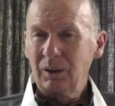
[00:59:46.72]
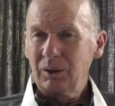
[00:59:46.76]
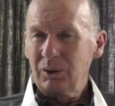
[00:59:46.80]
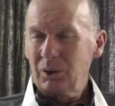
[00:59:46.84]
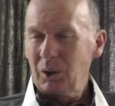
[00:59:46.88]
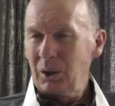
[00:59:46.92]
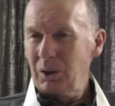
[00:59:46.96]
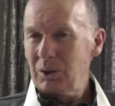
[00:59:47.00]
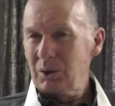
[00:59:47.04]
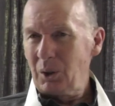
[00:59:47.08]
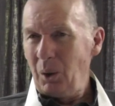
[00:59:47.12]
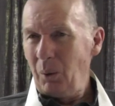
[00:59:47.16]

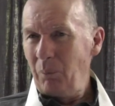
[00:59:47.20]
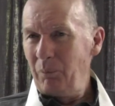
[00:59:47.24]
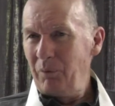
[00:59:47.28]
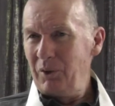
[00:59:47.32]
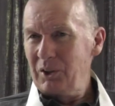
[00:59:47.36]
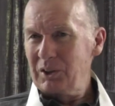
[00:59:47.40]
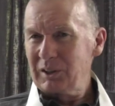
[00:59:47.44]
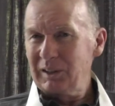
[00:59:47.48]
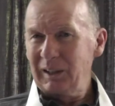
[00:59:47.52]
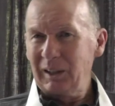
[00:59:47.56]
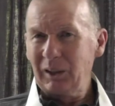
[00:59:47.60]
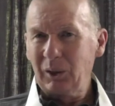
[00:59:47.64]
so he's
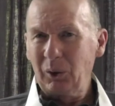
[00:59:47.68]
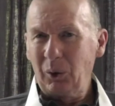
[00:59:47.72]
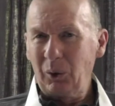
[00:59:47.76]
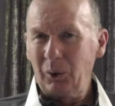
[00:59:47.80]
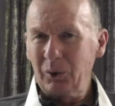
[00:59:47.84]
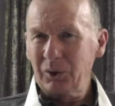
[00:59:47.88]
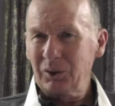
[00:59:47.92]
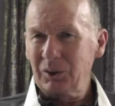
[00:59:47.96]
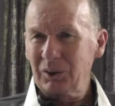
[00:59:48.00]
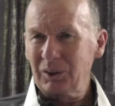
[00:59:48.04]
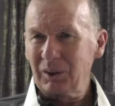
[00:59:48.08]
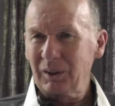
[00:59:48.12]
obviously
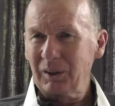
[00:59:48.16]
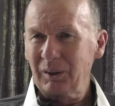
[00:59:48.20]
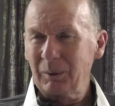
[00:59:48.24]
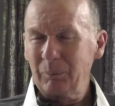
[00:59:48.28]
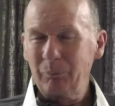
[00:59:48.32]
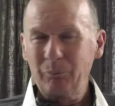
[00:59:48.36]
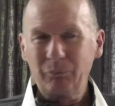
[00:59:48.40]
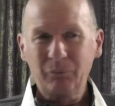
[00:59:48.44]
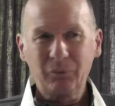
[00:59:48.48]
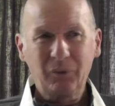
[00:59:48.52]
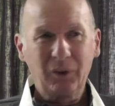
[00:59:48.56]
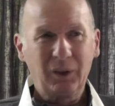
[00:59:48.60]
got
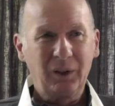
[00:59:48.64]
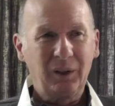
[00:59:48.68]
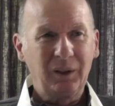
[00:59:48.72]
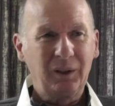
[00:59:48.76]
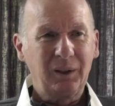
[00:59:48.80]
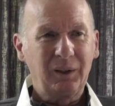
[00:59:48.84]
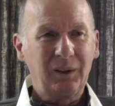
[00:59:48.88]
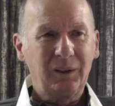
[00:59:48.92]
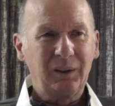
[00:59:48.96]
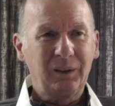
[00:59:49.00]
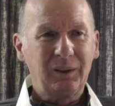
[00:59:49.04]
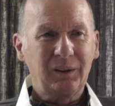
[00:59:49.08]
uh,
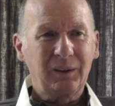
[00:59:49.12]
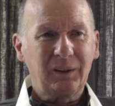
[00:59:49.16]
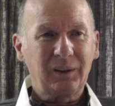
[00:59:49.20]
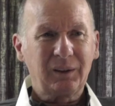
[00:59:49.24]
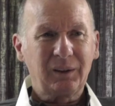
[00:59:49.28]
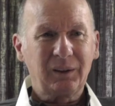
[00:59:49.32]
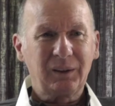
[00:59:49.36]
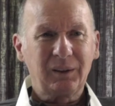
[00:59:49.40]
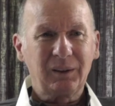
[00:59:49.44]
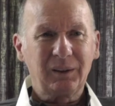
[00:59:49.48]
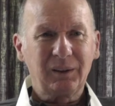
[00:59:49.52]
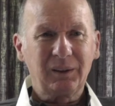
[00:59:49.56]

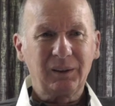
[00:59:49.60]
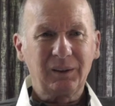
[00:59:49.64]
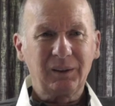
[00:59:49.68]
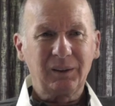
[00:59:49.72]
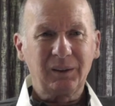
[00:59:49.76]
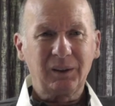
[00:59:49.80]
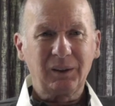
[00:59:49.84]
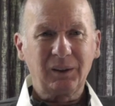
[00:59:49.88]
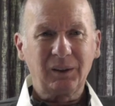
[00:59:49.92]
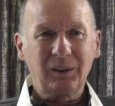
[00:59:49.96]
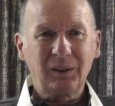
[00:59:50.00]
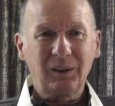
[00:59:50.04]

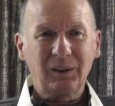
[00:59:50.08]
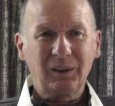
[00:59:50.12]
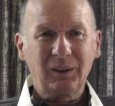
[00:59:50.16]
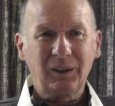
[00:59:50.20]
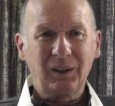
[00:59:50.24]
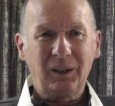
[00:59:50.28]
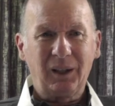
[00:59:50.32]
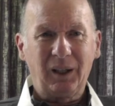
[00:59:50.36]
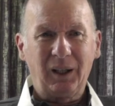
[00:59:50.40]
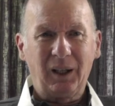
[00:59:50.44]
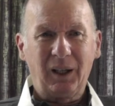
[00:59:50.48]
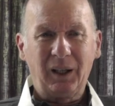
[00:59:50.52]
uh,
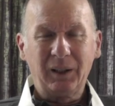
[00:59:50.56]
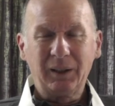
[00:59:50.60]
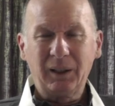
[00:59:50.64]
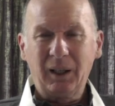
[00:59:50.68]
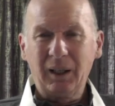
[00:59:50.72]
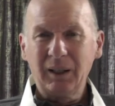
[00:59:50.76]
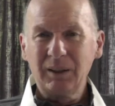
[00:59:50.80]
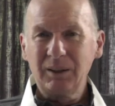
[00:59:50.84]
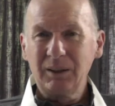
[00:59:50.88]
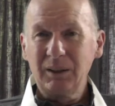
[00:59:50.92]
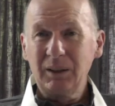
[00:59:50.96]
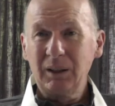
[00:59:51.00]
an
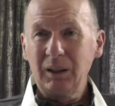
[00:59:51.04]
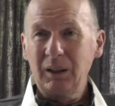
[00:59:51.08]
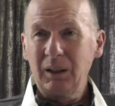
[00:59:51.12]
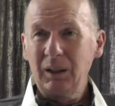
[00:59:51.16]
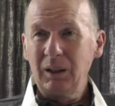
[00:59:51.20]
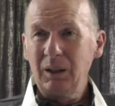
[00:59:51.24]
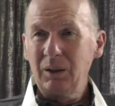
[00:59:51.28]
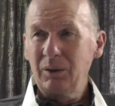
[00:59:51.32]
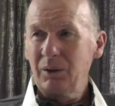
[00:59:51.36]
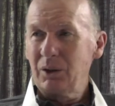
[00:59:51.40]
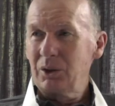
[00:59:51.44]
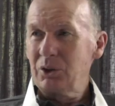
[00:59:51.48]
idea
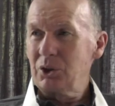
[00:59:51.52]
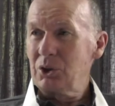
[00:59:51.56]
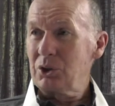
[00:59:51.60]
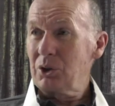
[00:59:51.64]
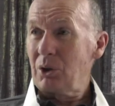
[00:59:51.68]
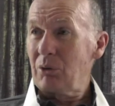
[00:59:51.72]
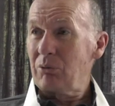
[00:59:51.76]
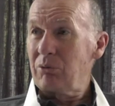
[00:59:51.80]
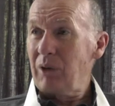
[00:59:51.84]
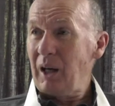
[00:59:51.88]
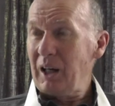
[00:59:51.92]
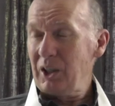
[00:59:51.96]
here that
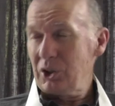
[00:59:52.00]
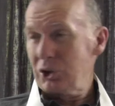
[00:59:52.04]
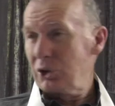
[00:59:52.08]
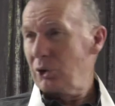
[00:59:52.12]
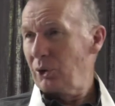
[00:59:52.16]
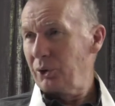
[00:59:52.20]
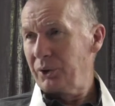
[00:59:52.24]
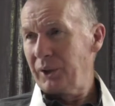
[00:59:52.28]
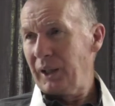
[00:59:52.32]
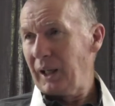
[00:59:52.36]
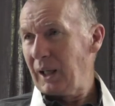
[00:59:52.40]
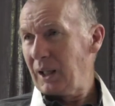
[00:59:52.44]
just a
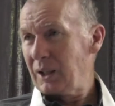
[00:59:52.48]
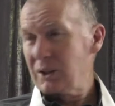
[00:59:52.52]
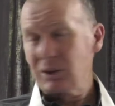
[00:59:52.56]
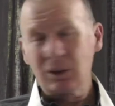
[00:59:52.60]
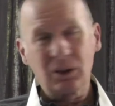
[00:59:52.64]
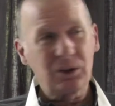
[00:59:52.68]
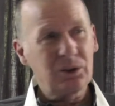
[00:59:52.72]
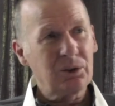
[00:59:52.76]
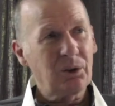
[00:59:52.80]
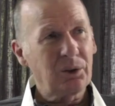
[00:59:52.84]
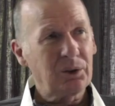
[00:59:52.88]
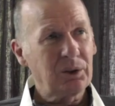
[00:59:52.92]
rational
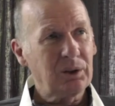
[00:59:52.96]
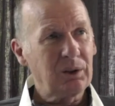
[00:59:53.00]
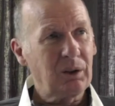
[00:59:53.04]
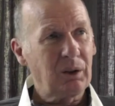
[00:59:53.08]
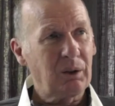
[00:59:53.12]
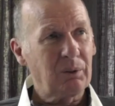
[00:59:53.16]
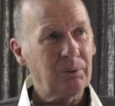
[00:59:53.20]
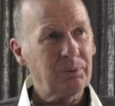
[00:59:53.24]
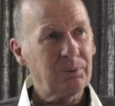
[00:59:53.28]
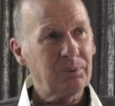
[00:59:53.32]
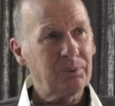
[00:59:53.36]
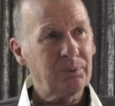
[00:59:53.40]
text is not
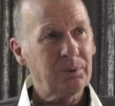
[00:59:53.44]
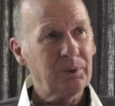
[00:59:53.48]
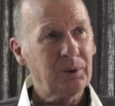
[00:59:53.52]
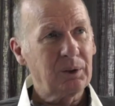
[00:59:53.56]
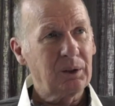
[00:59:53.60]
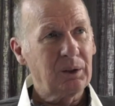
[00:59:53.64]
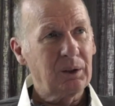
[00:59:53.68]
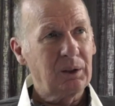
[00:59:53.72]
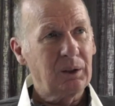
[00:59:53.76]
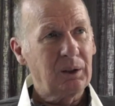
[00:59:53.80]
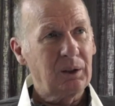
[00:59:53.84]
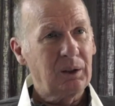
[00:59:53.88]
enough
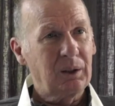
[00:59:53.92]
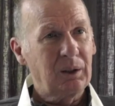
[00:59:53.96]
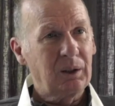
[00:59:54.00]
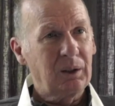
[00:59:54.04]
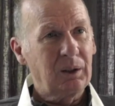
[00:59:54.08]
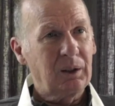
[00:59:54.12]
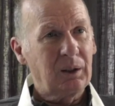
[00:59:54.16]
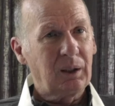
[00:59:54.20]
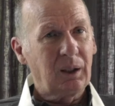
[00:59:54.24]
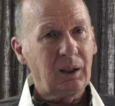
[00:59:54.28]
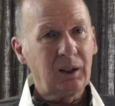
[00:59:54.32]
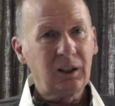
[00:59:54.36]

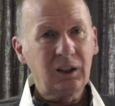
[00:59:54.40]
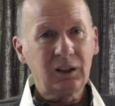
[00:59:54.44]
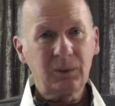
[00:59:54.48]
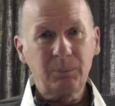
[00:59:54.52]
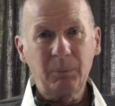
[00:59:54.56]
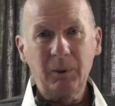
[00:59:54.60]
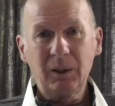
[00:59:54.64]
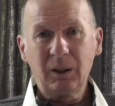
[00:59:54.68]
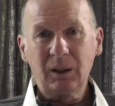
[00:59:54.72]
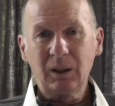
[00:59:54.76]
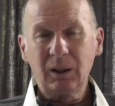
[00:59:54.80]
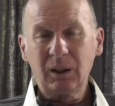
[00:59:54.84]
and he
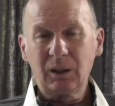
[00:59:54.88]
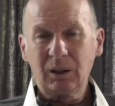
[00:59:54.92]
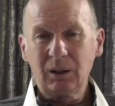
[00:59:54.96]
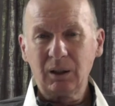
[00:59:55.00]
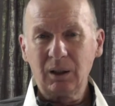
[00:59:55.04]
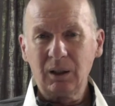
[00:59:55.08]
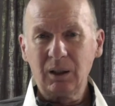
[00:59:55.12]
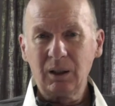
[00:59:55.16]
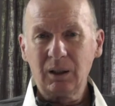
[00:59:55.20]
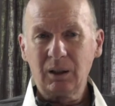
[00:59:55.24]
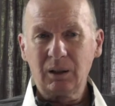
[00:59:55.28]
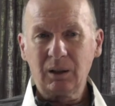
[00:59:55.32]
speak he,
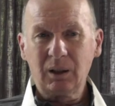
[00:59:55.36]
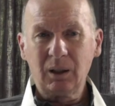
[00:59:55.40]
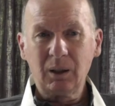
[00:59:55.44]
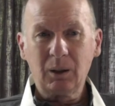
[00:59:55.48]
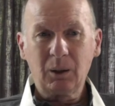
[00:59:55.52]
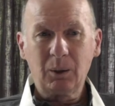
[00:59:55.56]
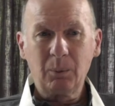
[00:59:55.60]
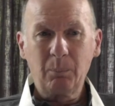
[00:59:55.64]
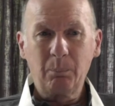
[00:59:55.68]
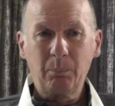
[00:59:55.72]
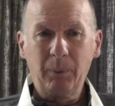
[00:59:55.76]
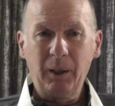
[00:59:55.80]
he, he
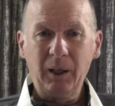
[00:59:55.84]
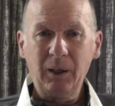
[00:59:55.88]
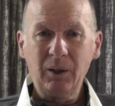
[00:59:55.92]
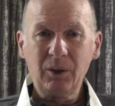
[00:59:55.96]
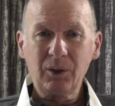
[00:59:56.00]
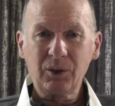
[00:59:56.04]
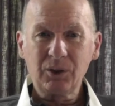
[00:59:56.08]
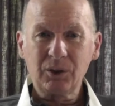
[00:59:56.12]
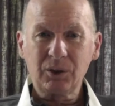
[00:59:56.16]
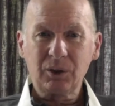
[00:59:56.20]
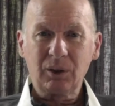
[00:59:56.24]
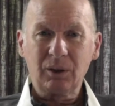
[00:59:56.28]

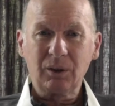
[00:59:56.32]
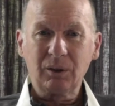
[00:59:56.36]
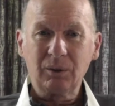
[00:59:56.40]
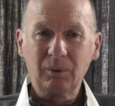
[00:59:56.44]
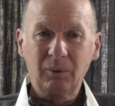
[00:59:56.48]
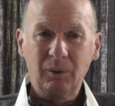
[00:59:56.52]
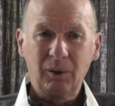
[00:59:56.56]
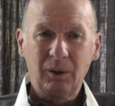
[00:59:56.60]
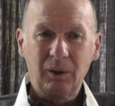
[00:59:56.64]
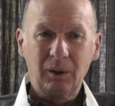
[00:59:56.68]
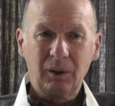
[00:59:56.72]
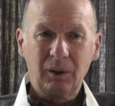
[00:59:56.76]
compares uh,